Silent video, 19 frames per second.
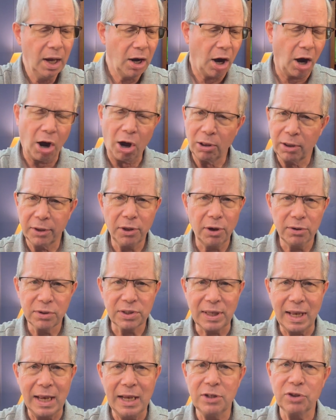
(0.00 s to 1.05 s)
All of those
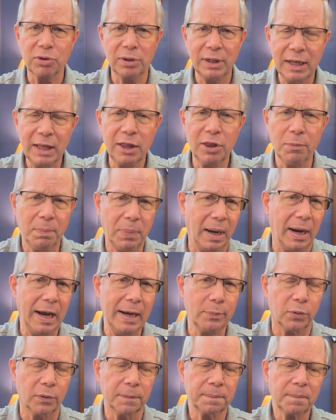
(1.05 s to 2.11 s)
things are in the
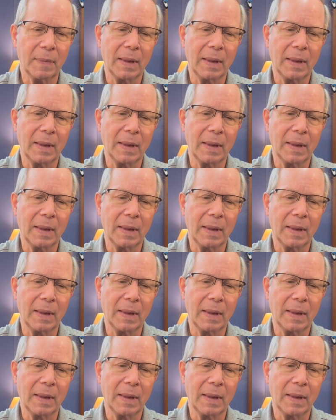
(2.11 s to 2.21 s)
Bible.